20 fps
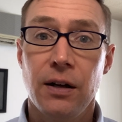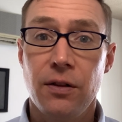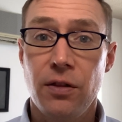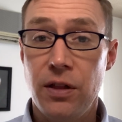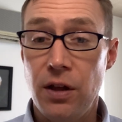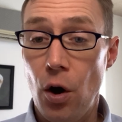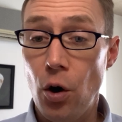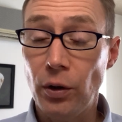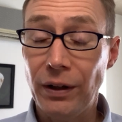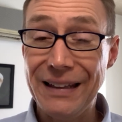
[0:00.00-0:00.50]

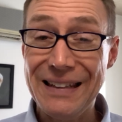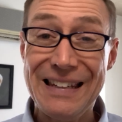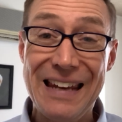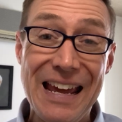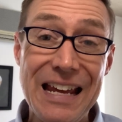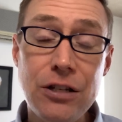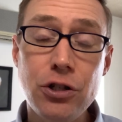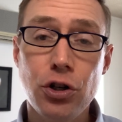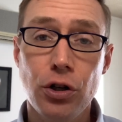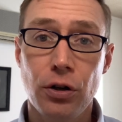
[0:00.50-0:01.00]
the only
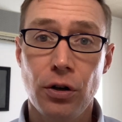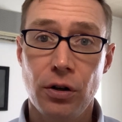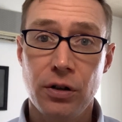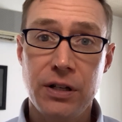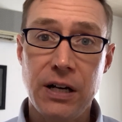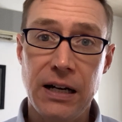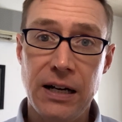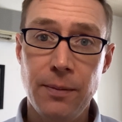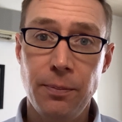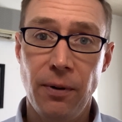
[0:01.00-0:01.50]
nature or
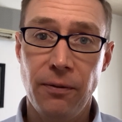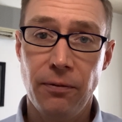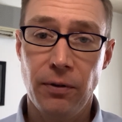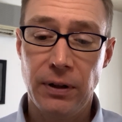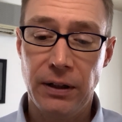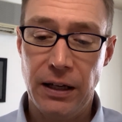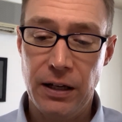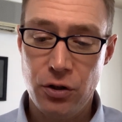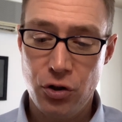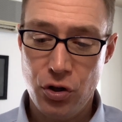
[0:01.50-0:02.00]
type of
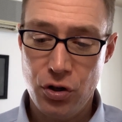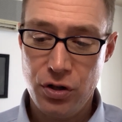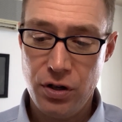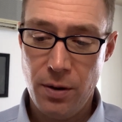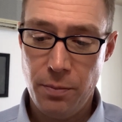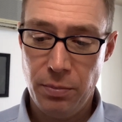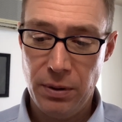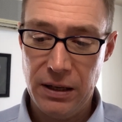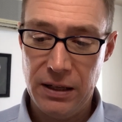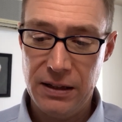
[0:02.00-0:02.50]

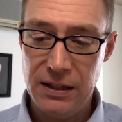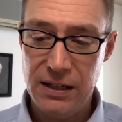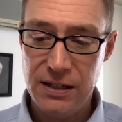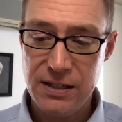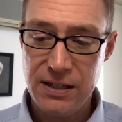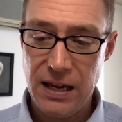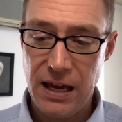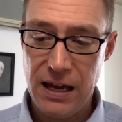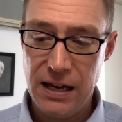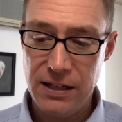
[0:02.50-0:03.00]
relationship. But in
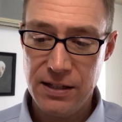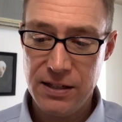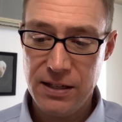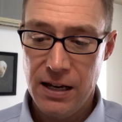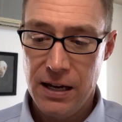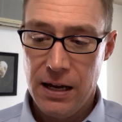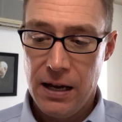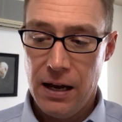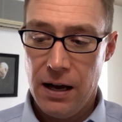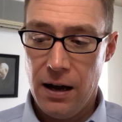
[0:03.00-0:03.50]
this case,
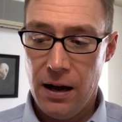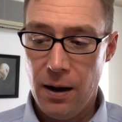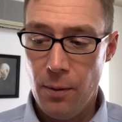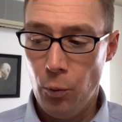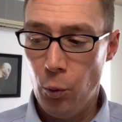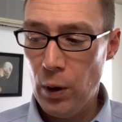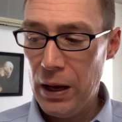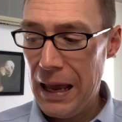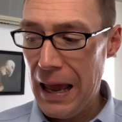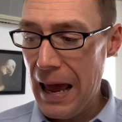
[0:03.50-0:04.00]

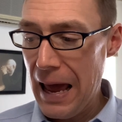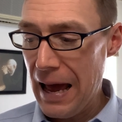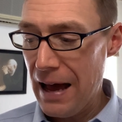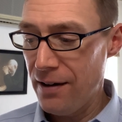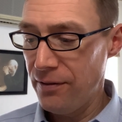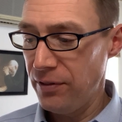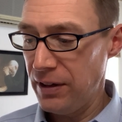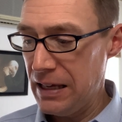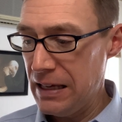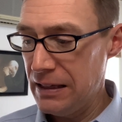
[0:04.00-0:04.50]
we
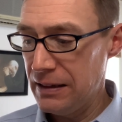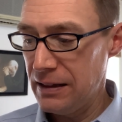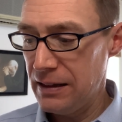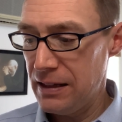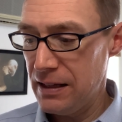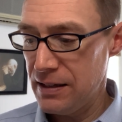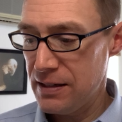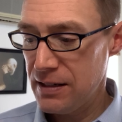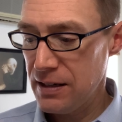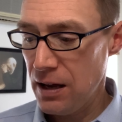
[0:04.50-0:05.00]
have in
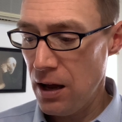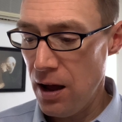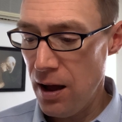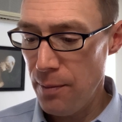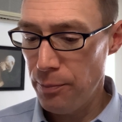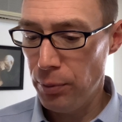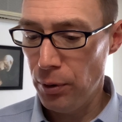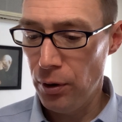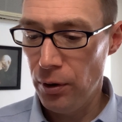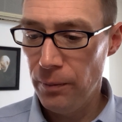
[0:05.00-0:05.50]
this
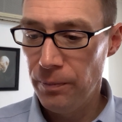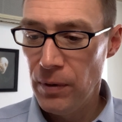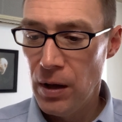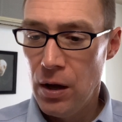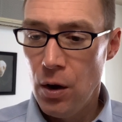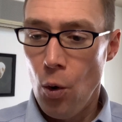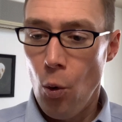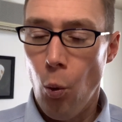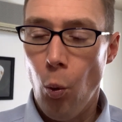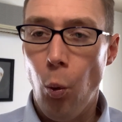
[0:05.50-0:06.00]
couple
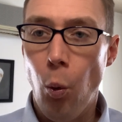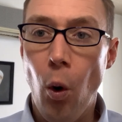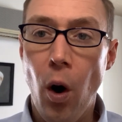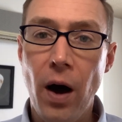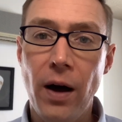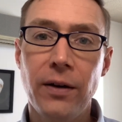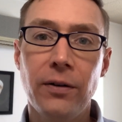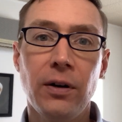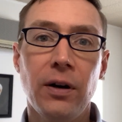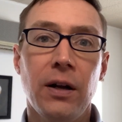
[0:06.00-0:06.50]

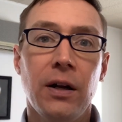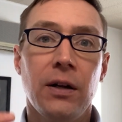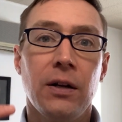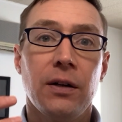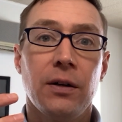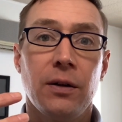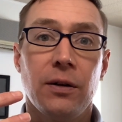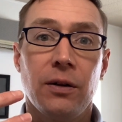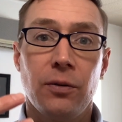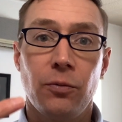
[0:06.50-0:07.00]
one
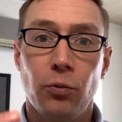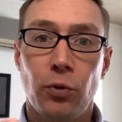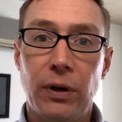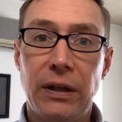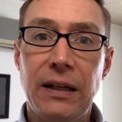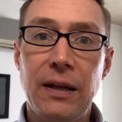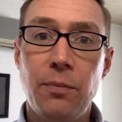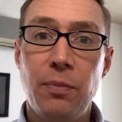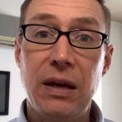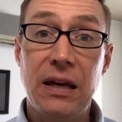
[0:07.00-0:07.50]

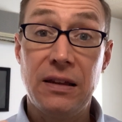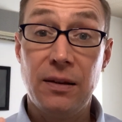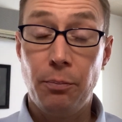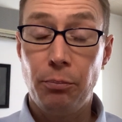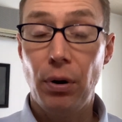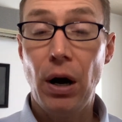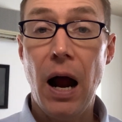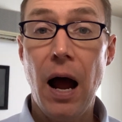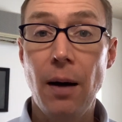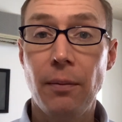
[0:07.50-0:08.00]
really being the
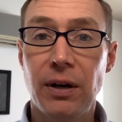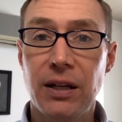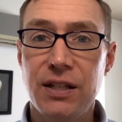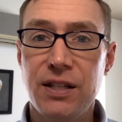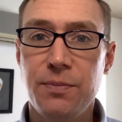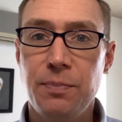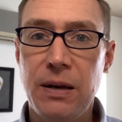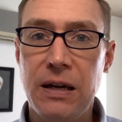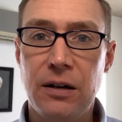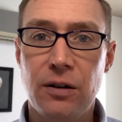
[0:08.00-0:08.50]
prominent
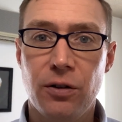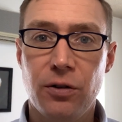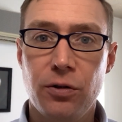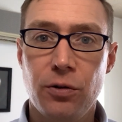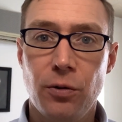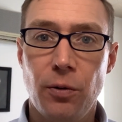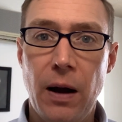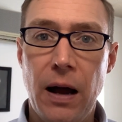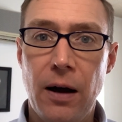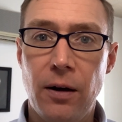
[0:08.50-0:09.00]
speaker
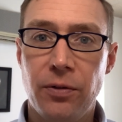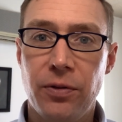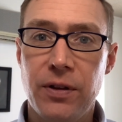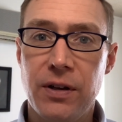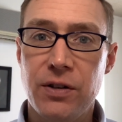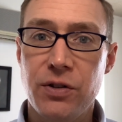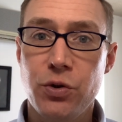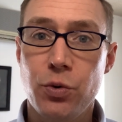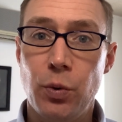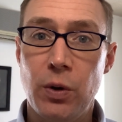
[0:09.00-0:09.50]
throughout
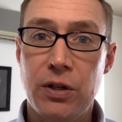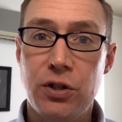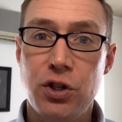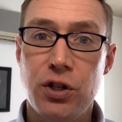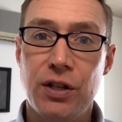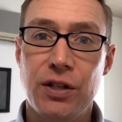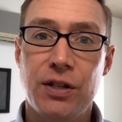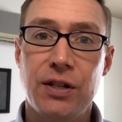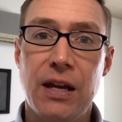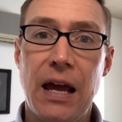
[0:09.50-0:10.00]
this, which is